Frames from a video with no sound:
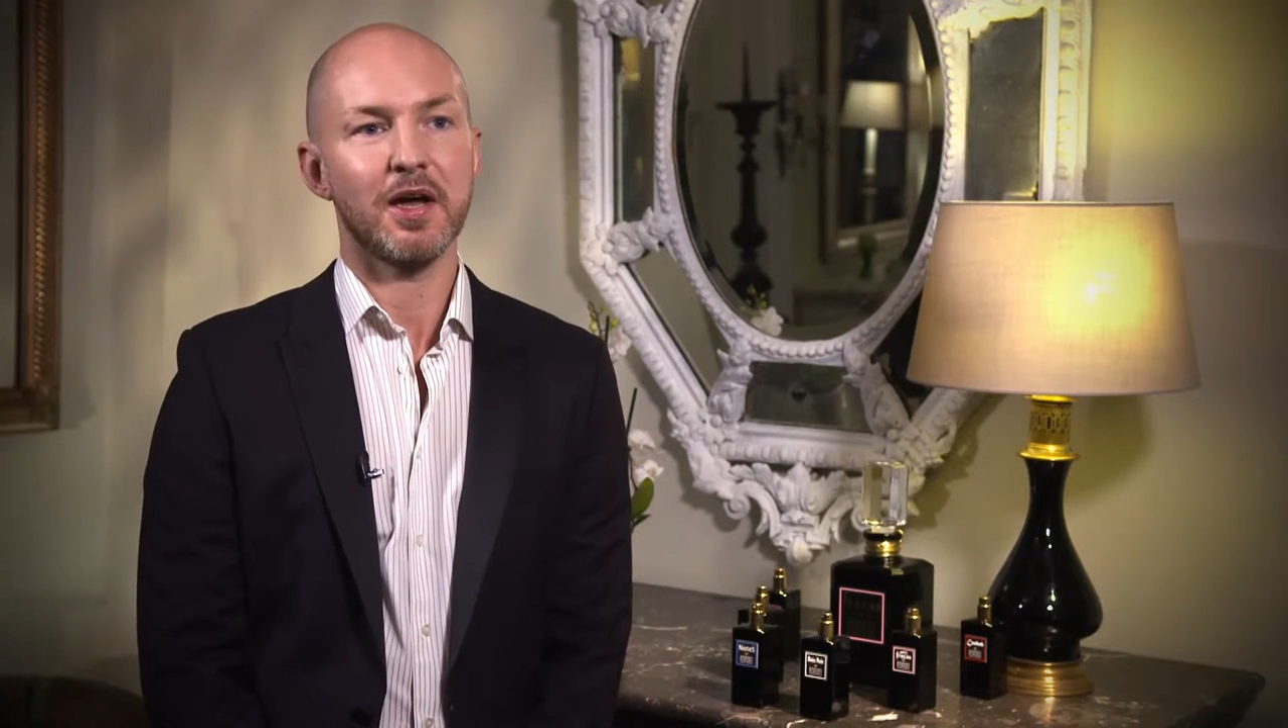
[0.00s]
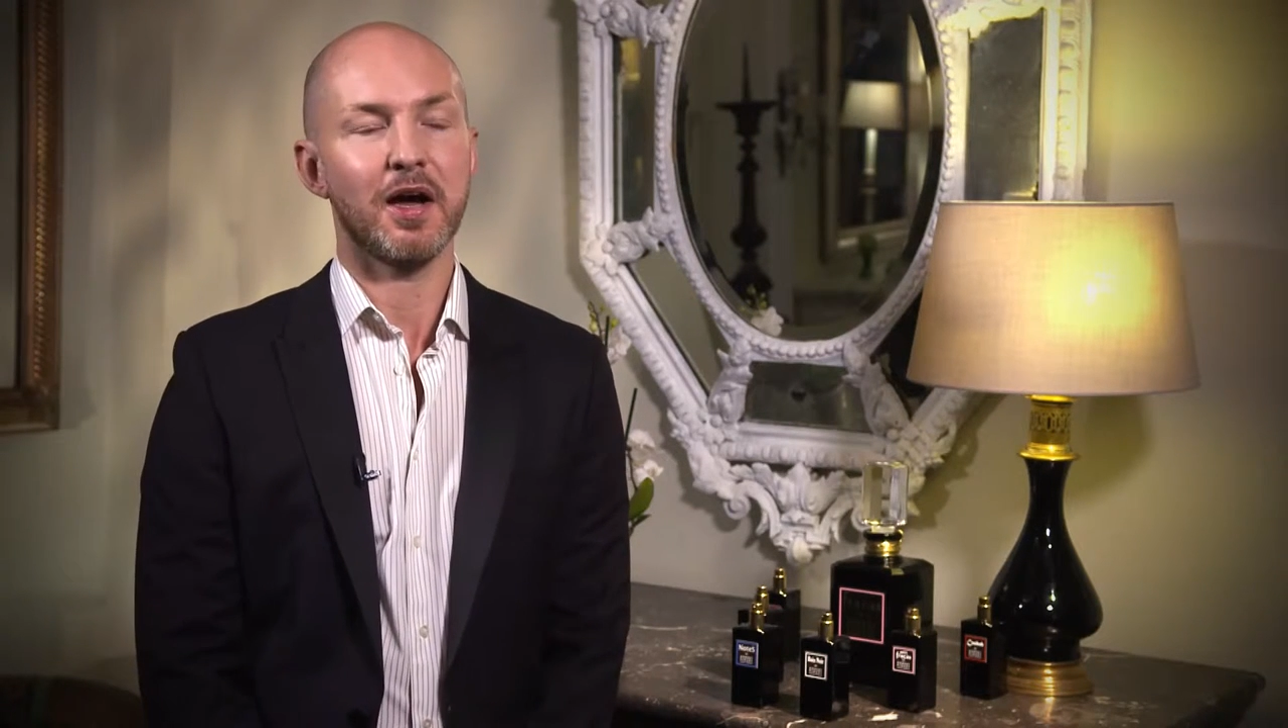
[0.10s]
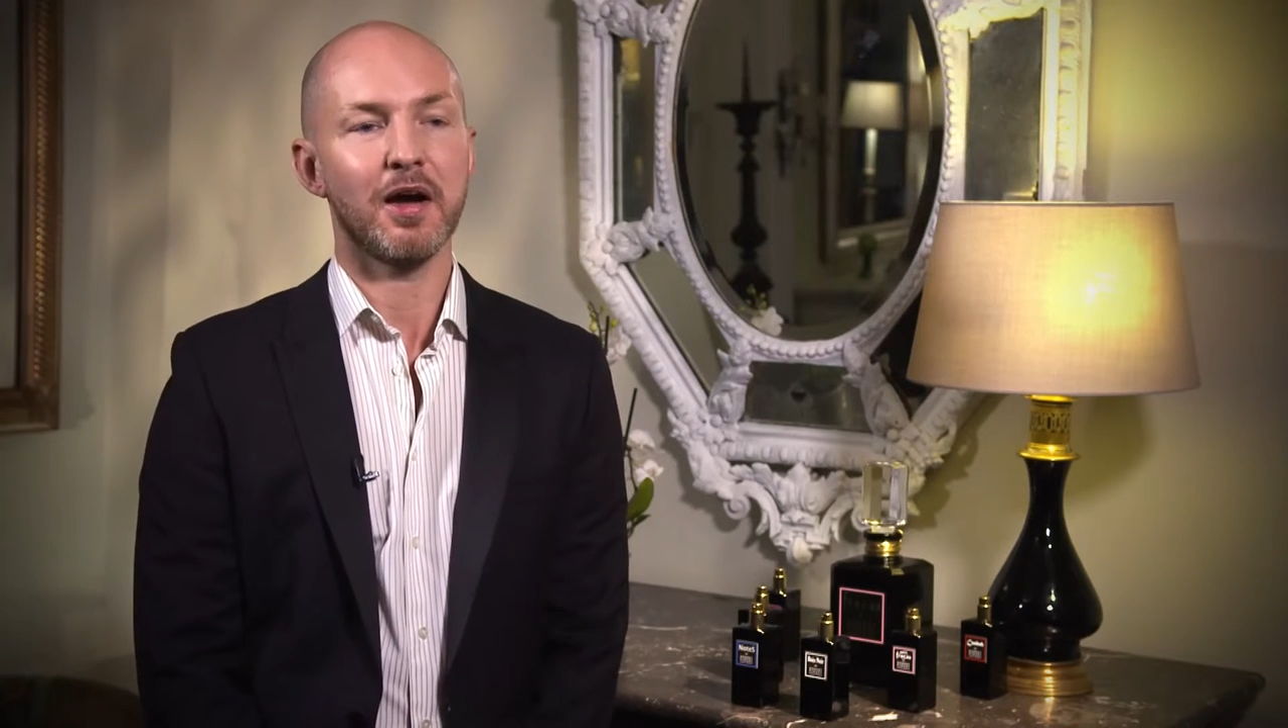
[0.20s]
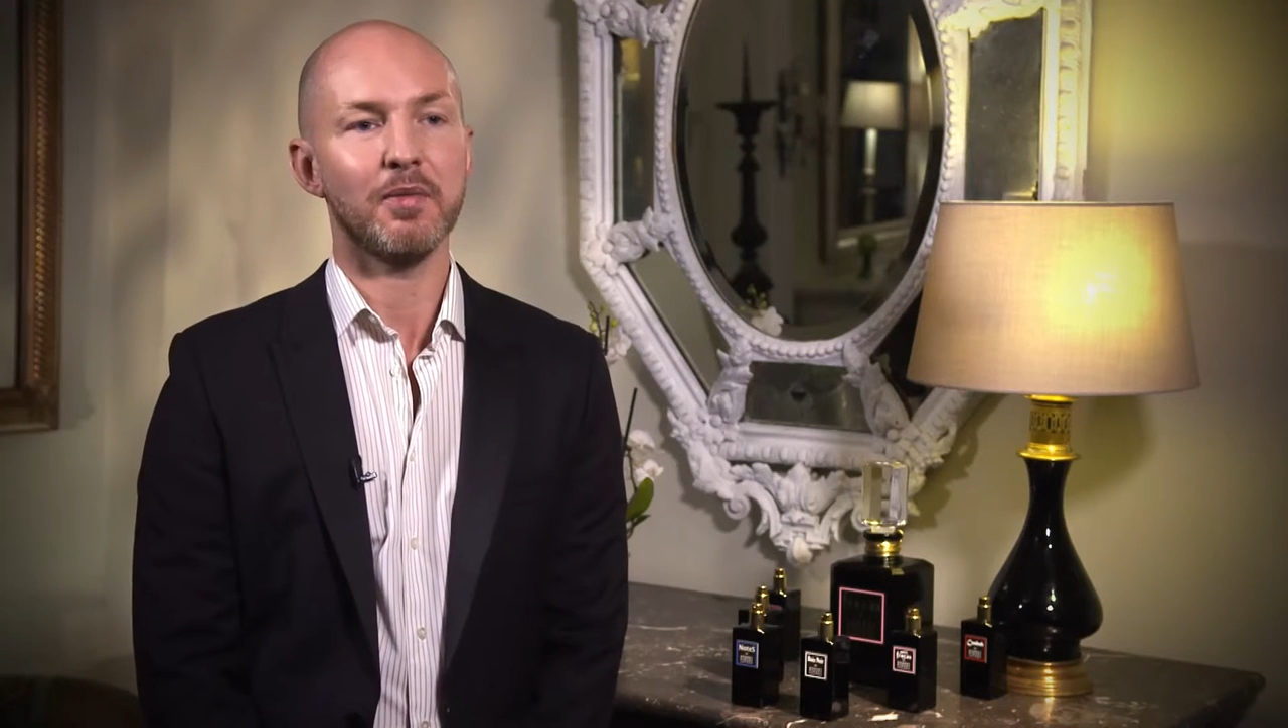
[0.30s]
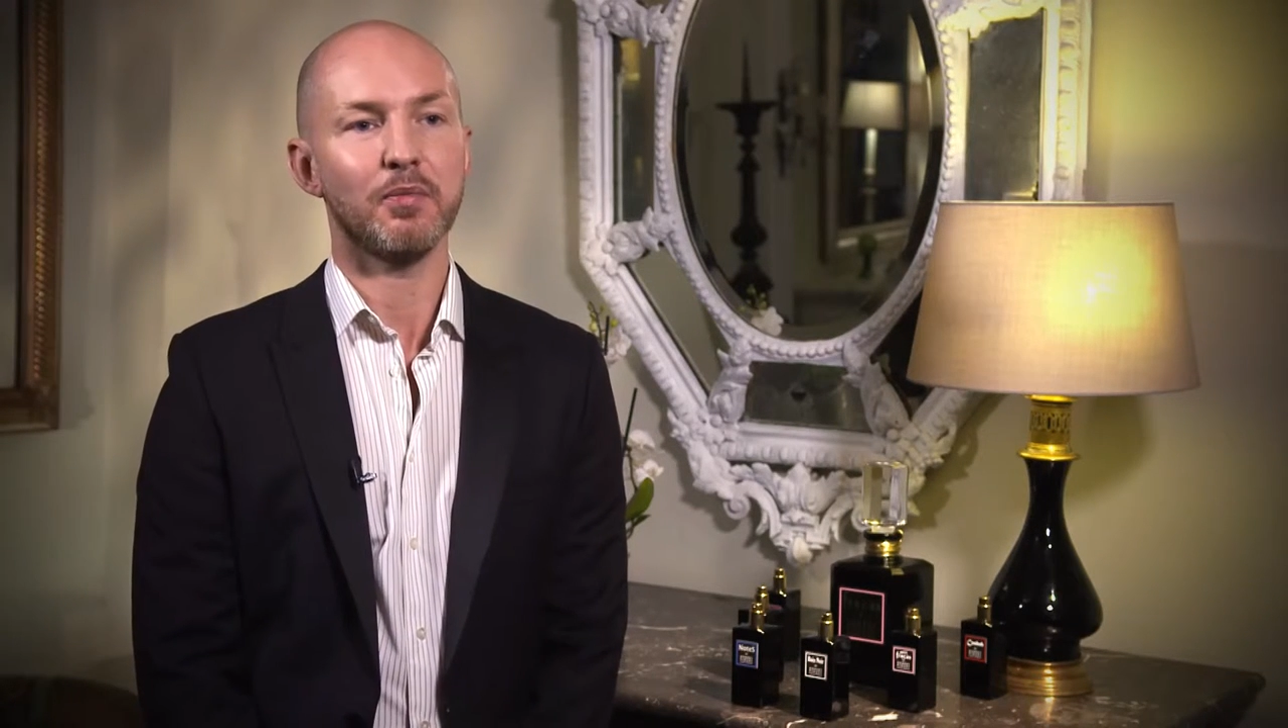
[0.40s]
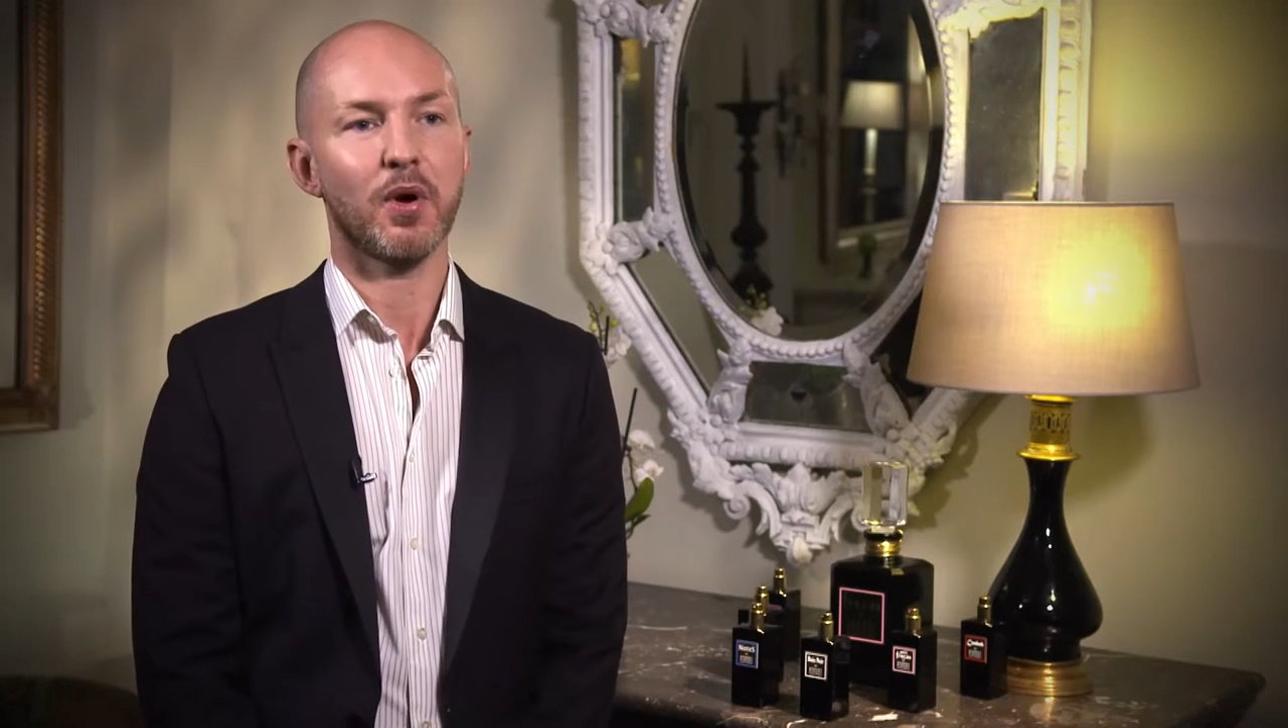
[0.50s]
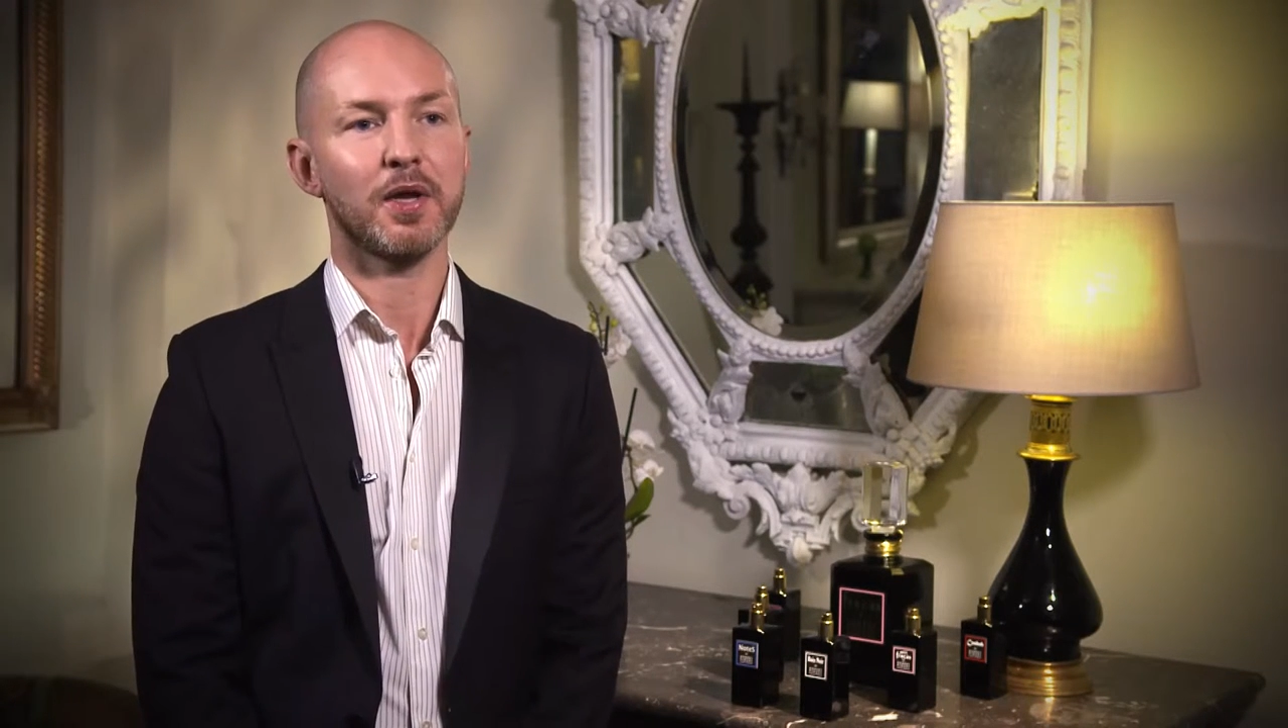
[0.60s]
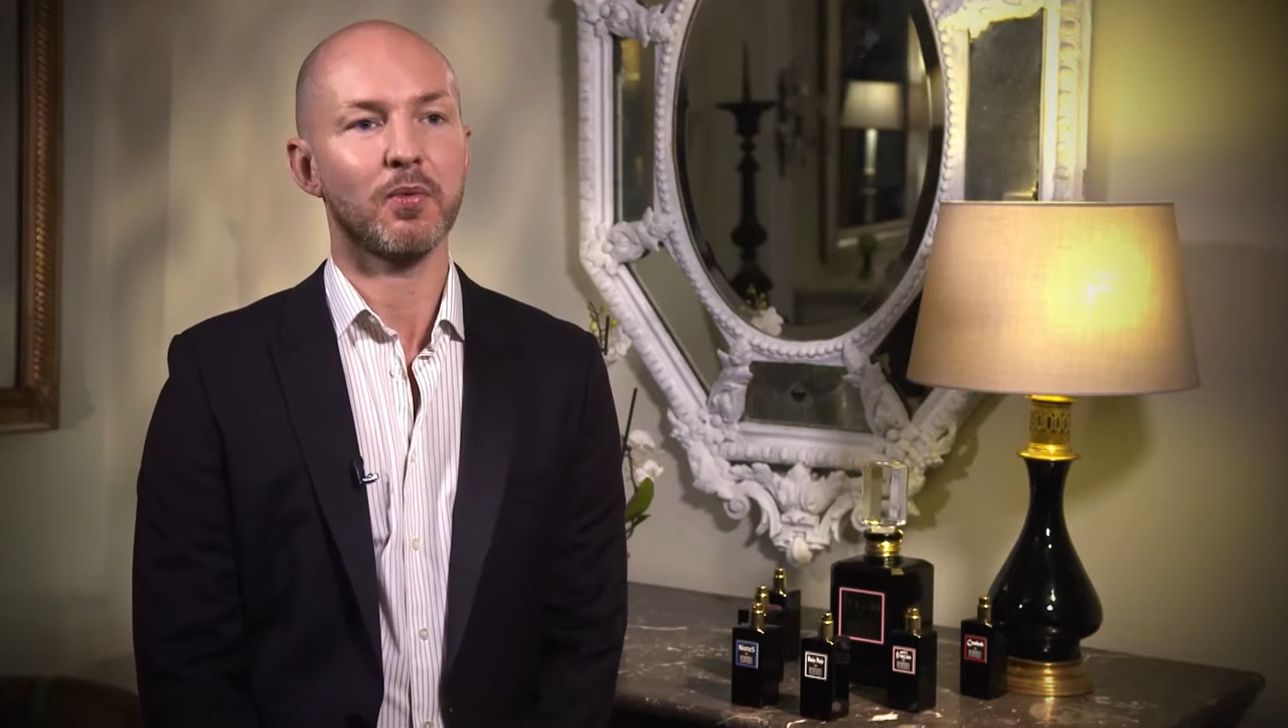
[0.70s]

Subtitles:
Bois